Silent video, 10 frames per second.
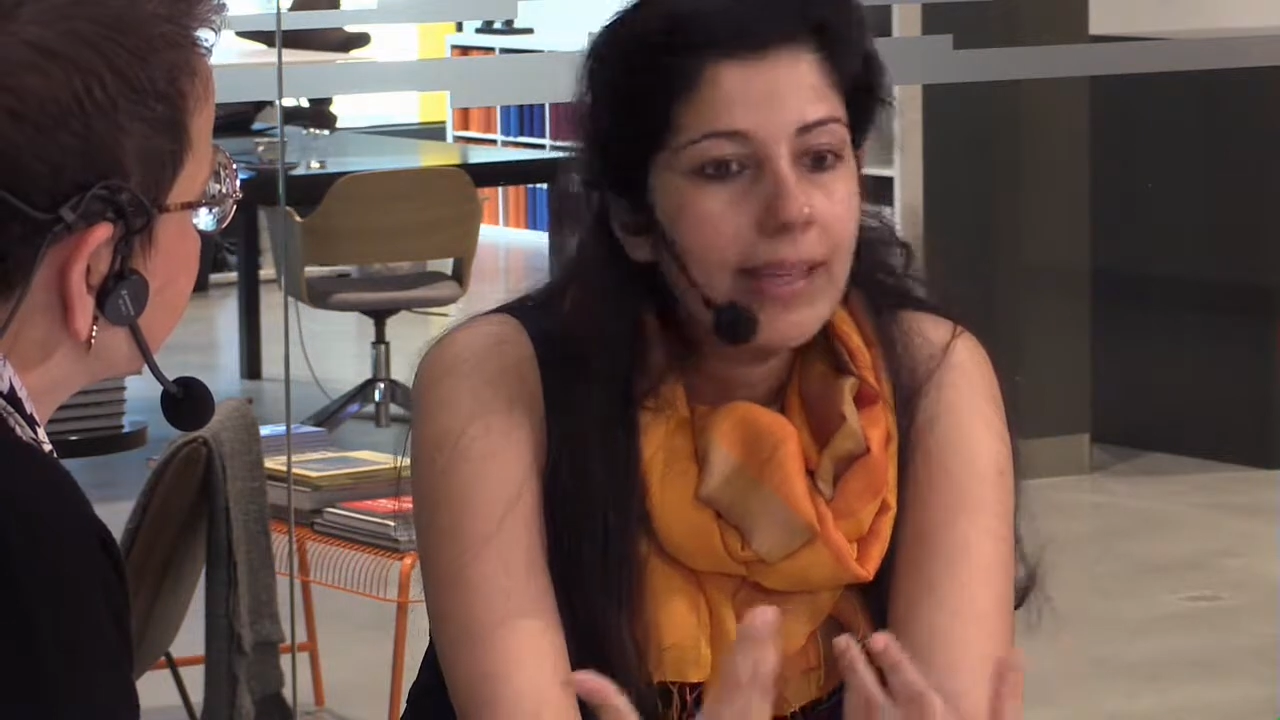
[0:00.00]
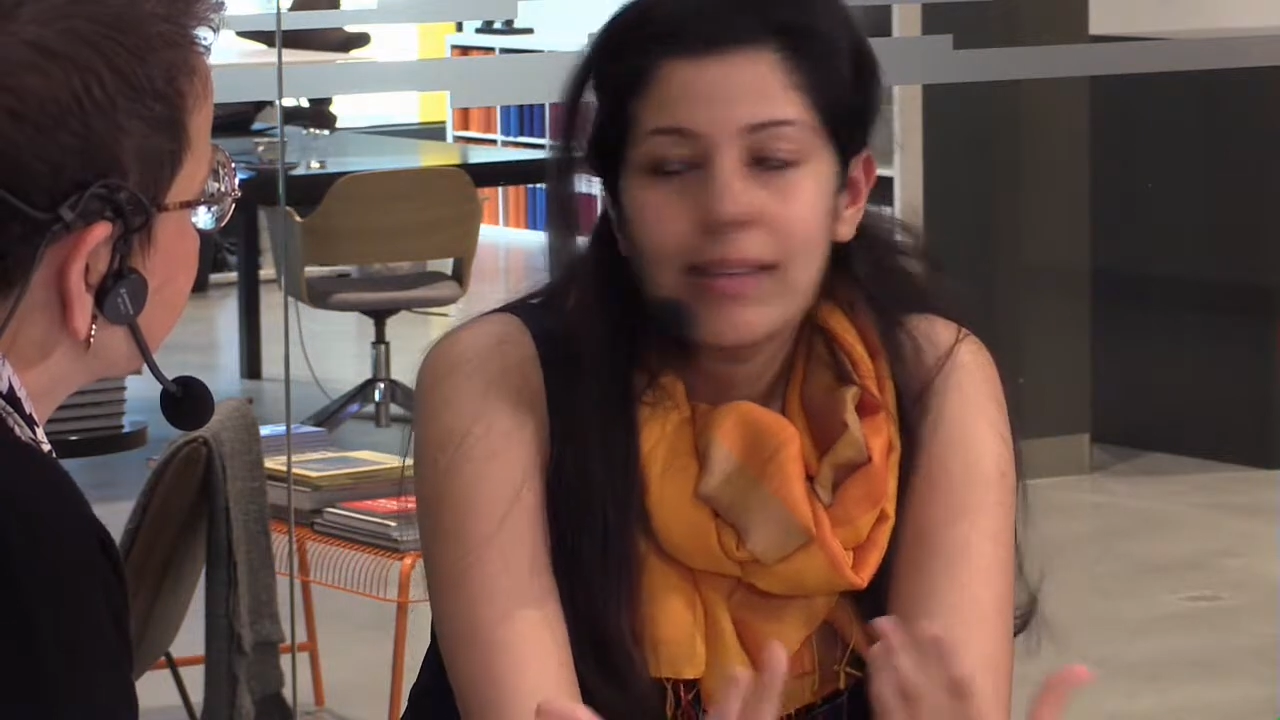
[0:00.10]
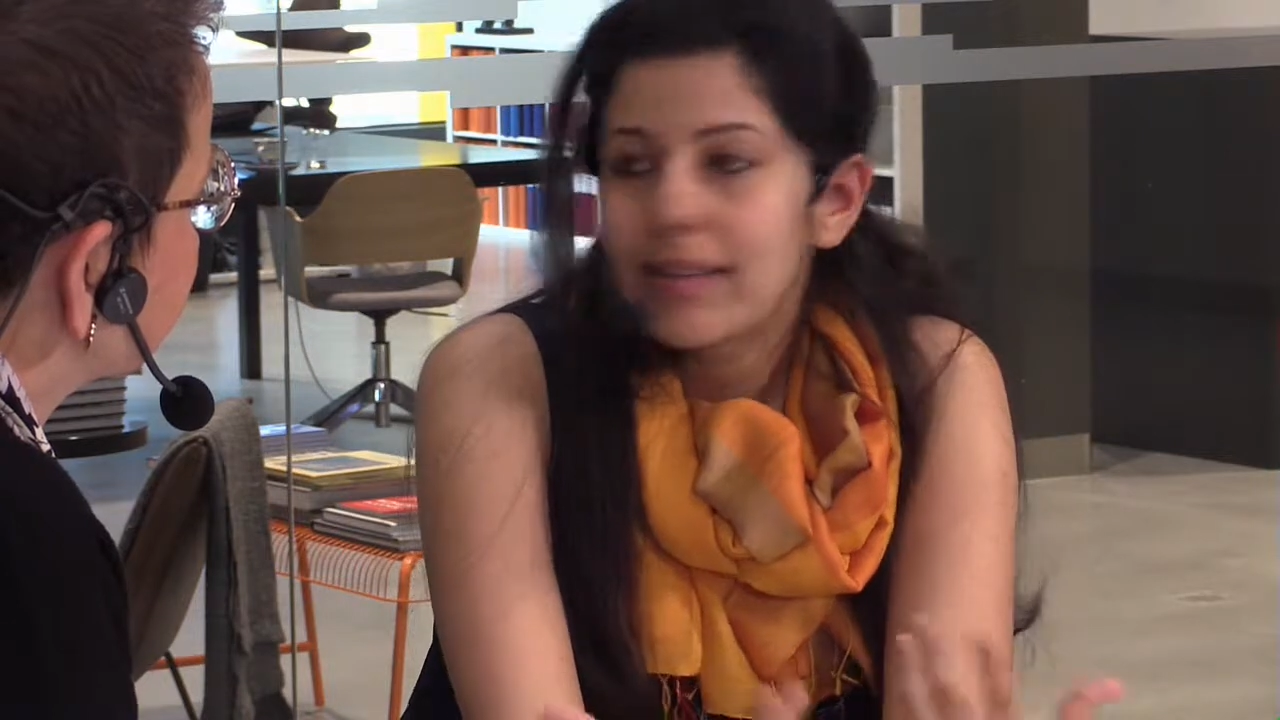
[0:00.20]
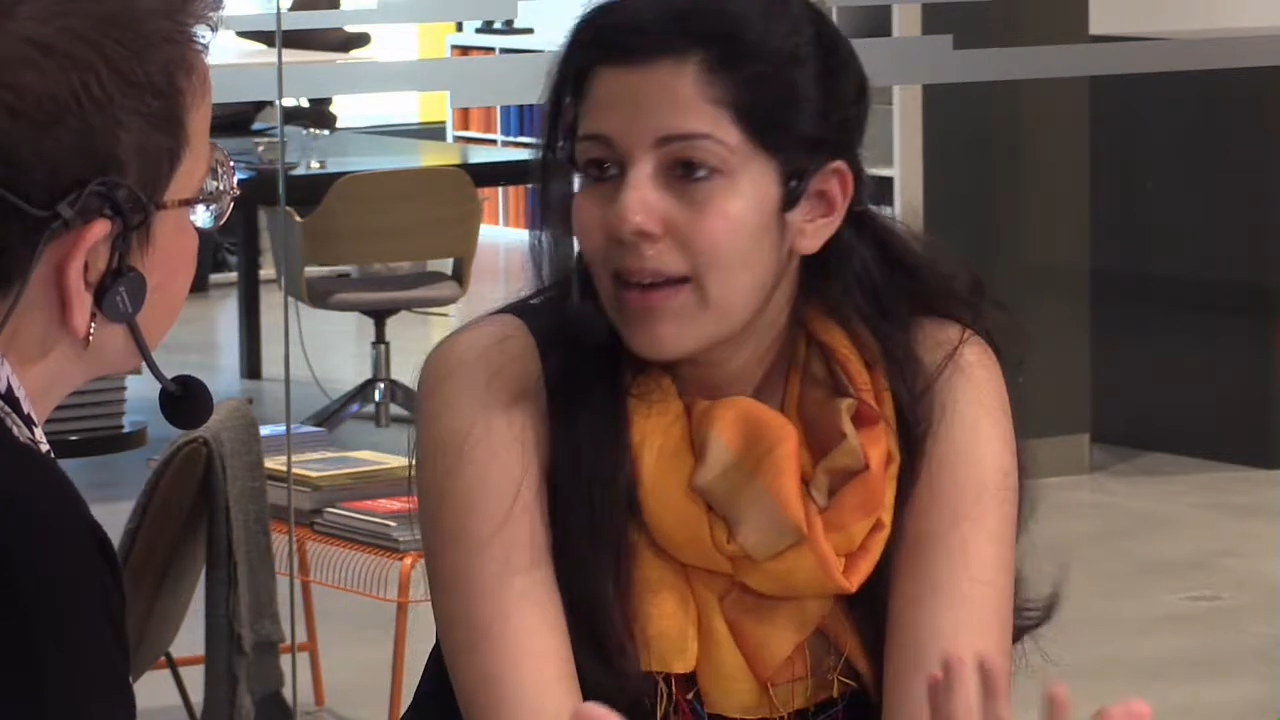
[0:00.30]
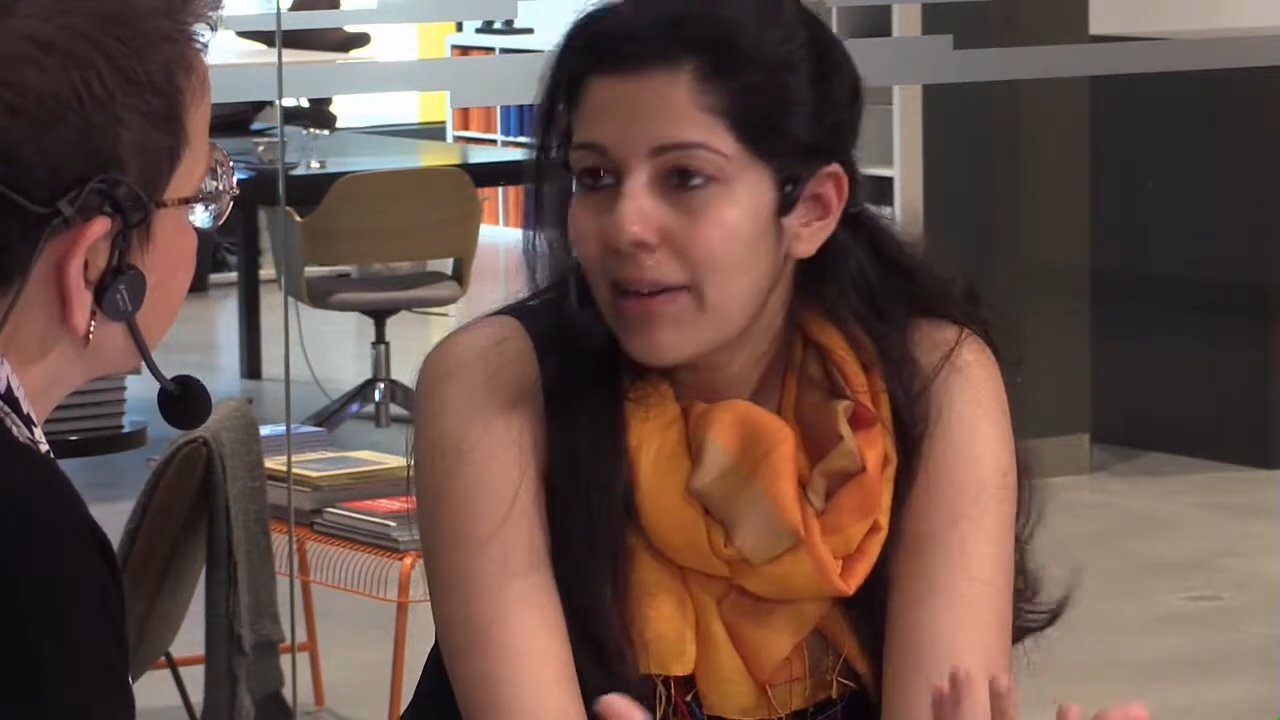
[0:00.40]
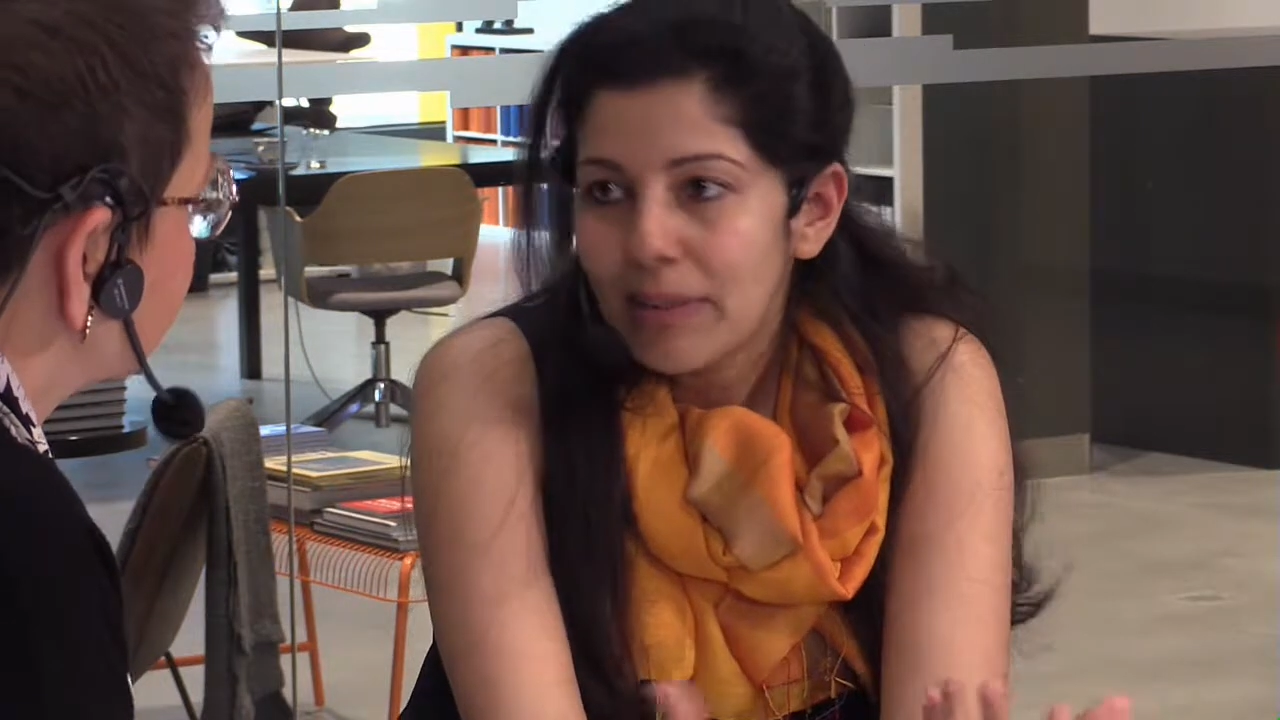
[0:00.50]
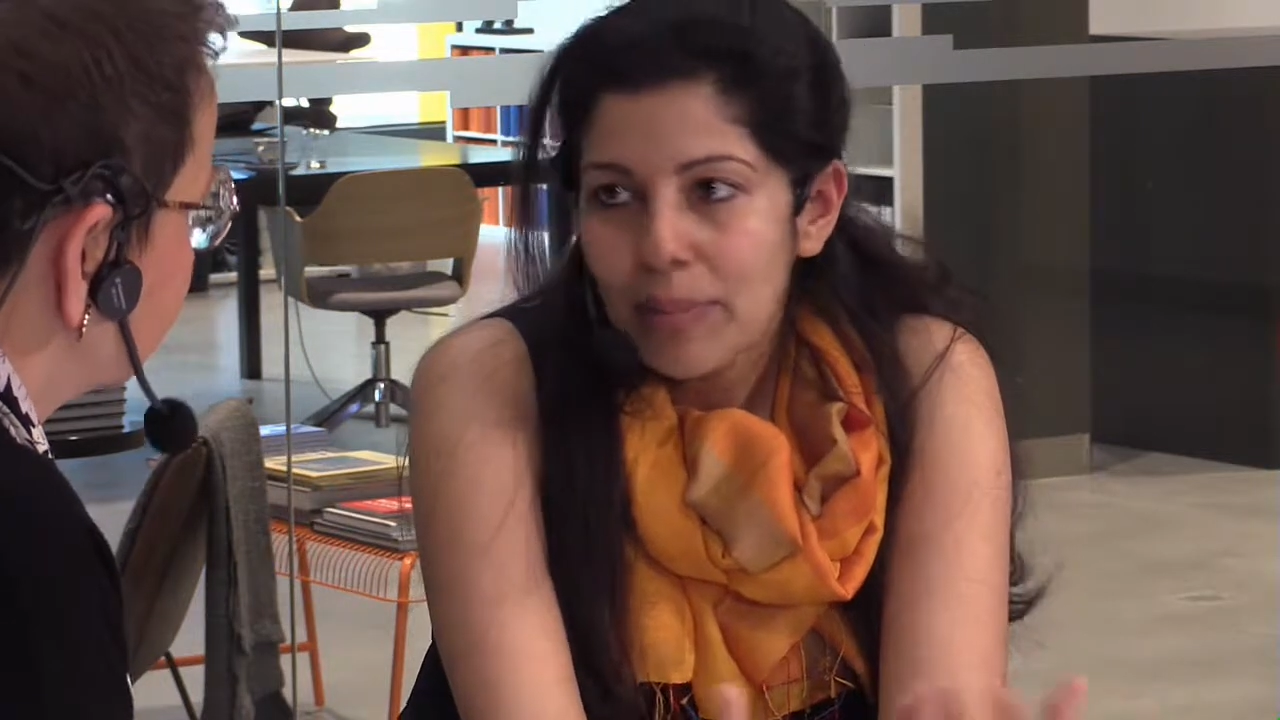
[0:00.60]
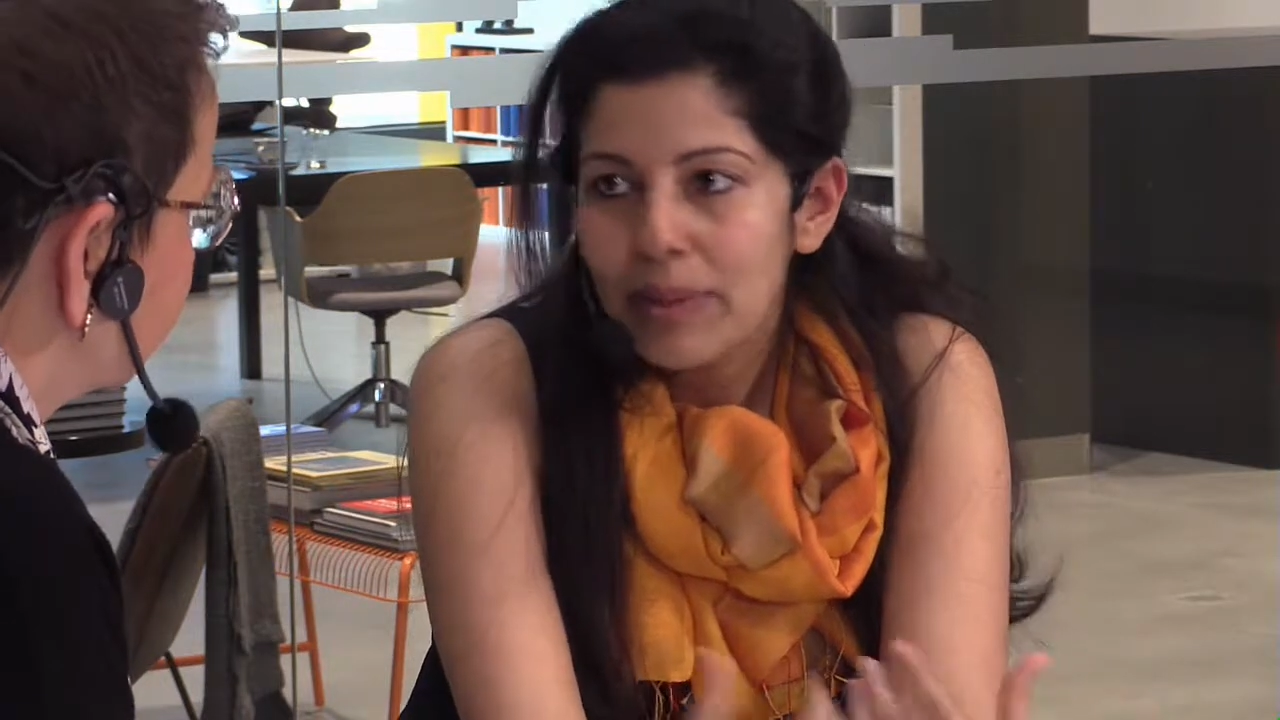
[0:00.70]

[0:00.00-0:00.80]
any startup